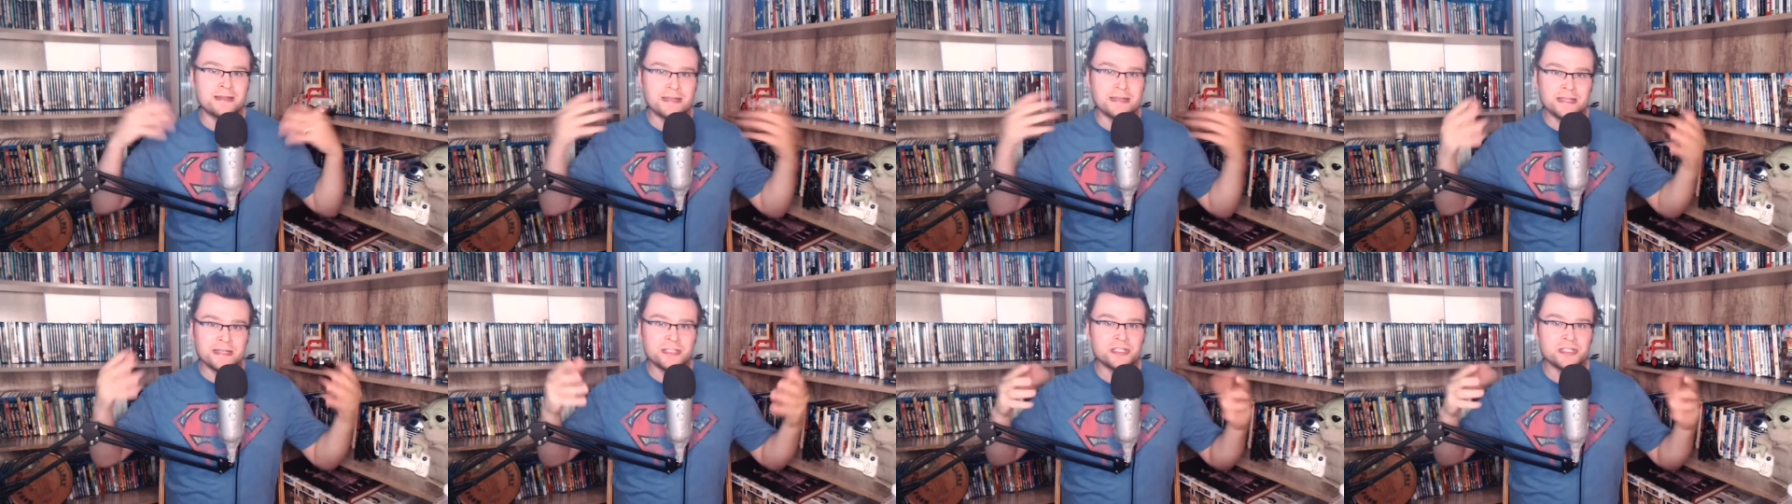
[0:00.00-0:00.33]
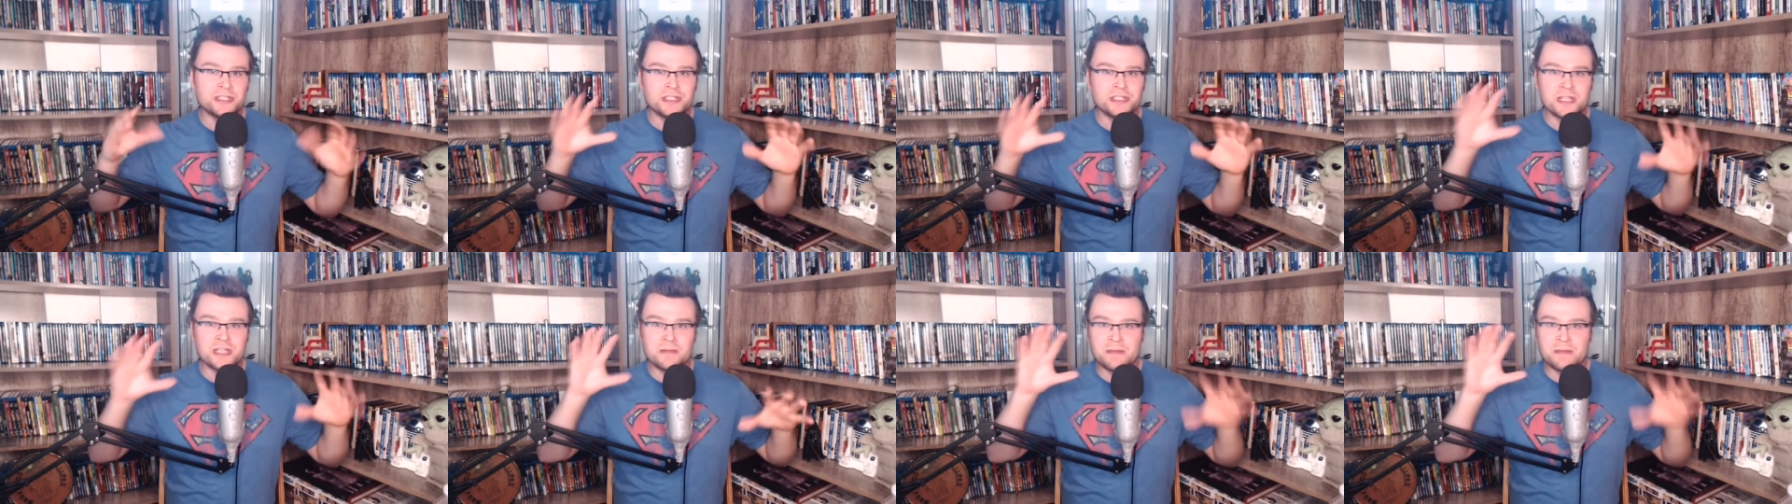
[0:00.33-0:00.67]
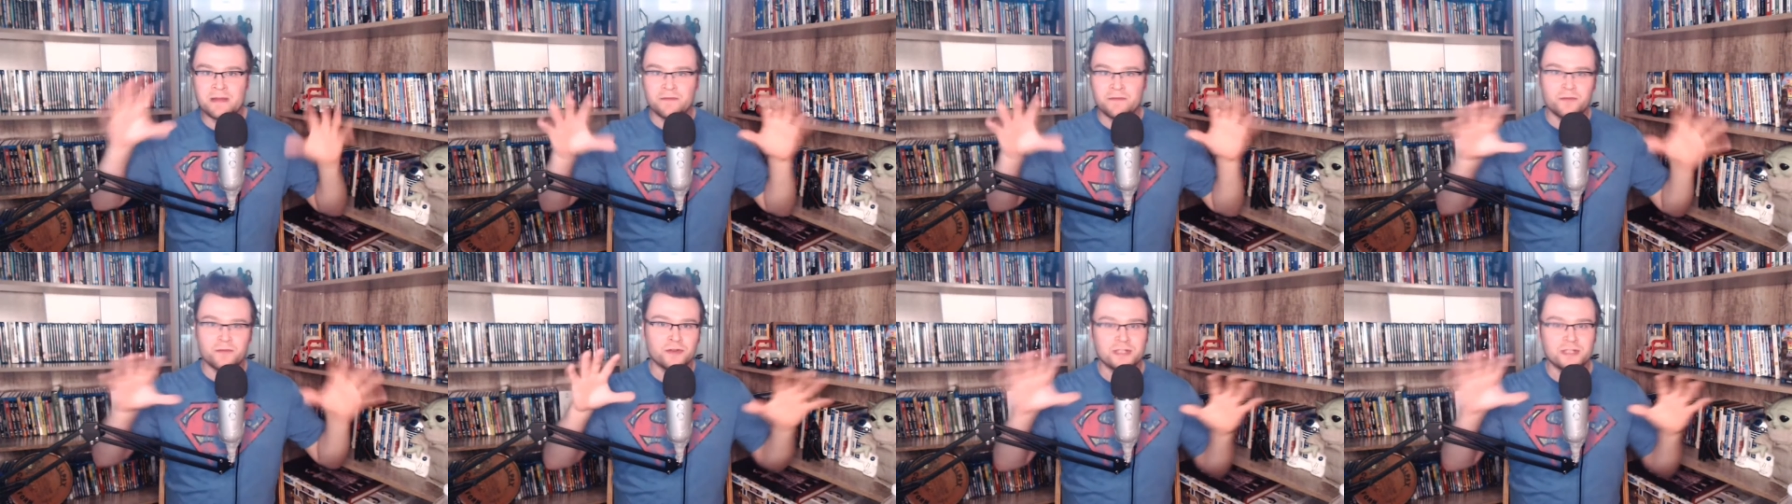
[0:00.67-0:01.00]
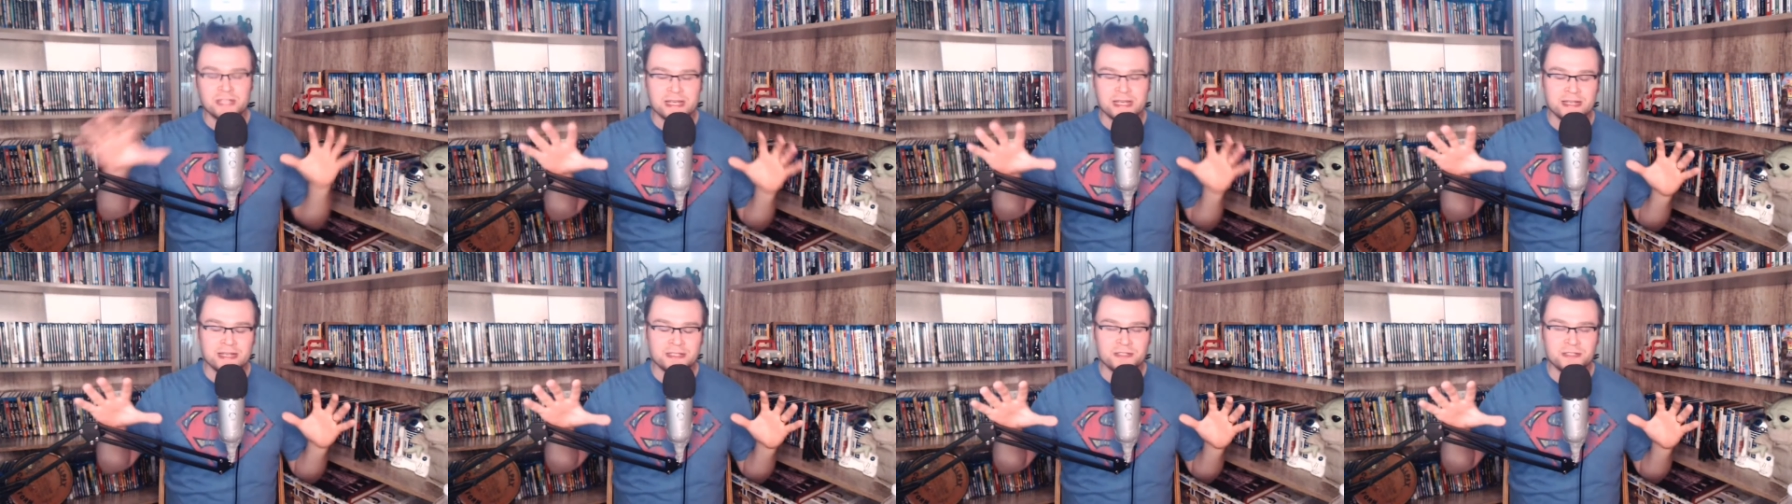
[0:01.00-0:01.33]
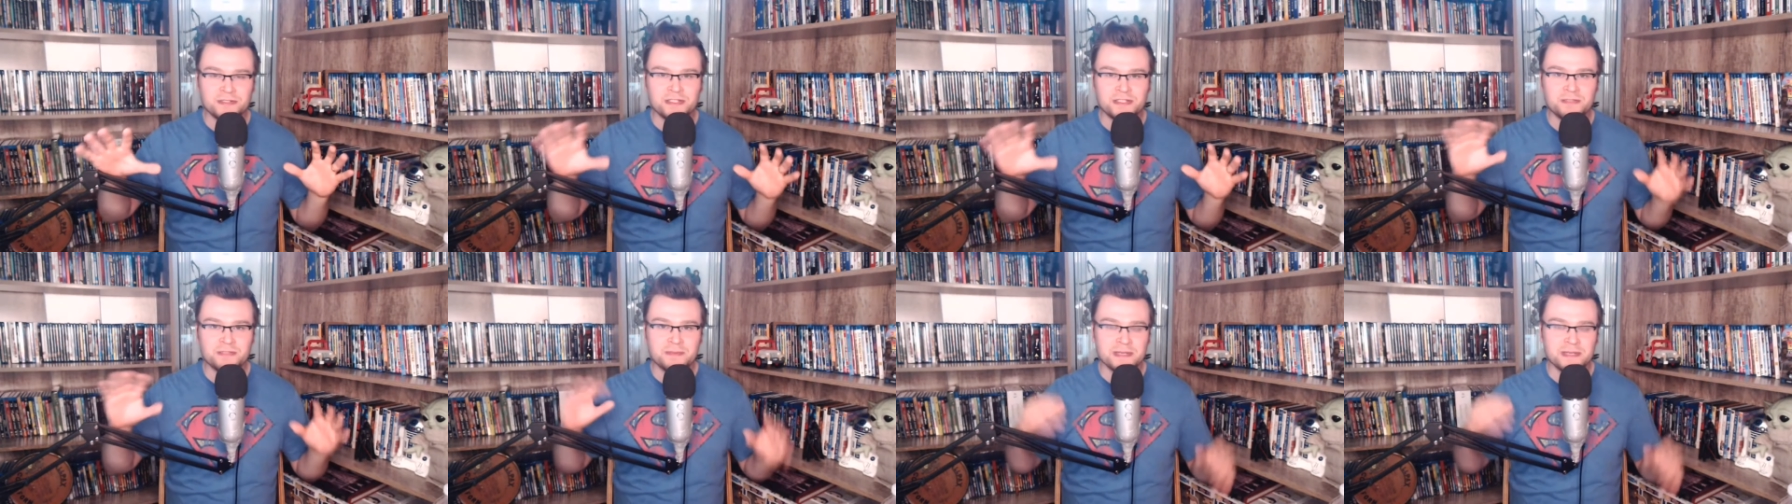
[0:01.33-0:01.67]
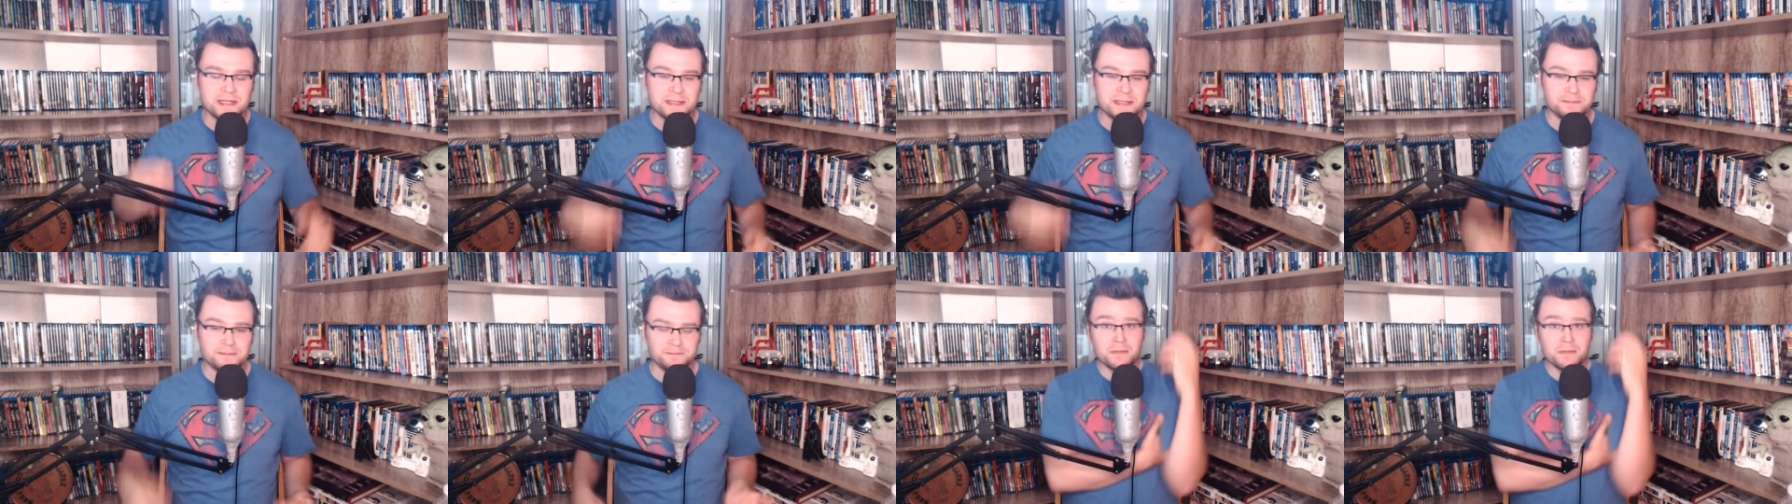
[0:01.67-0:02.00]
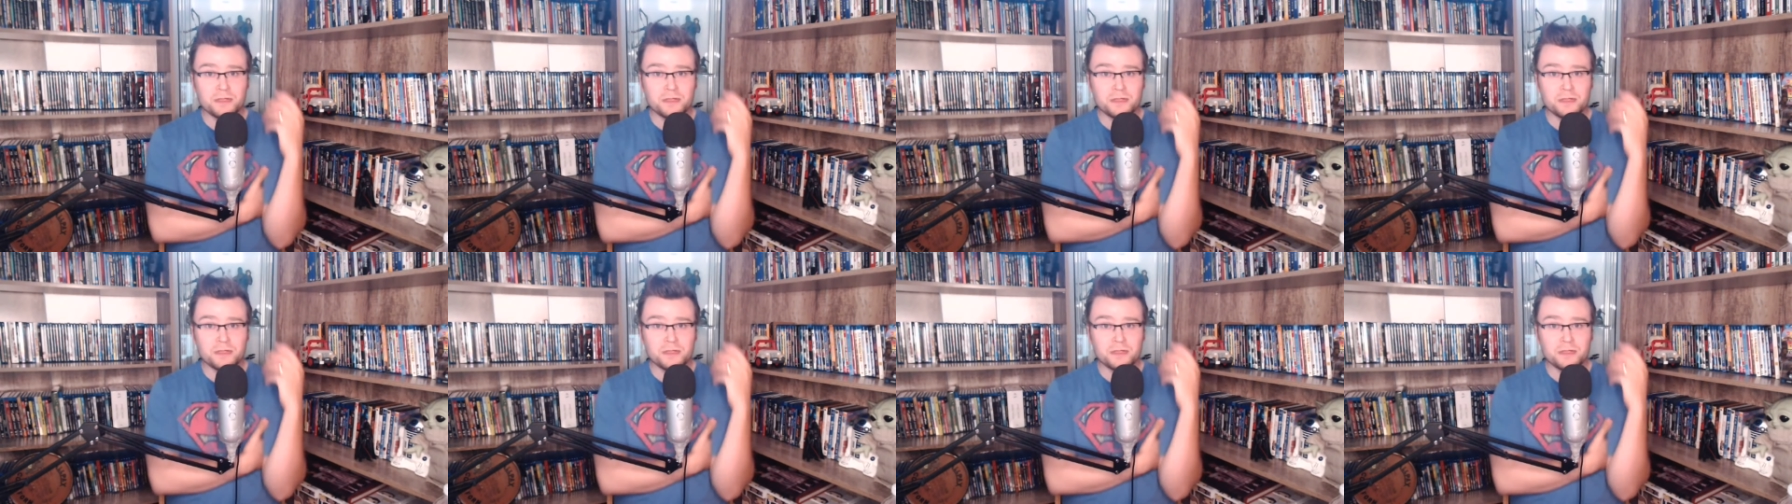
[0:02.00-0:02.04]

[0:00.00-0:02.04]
niche. It's not my forte, so to speak.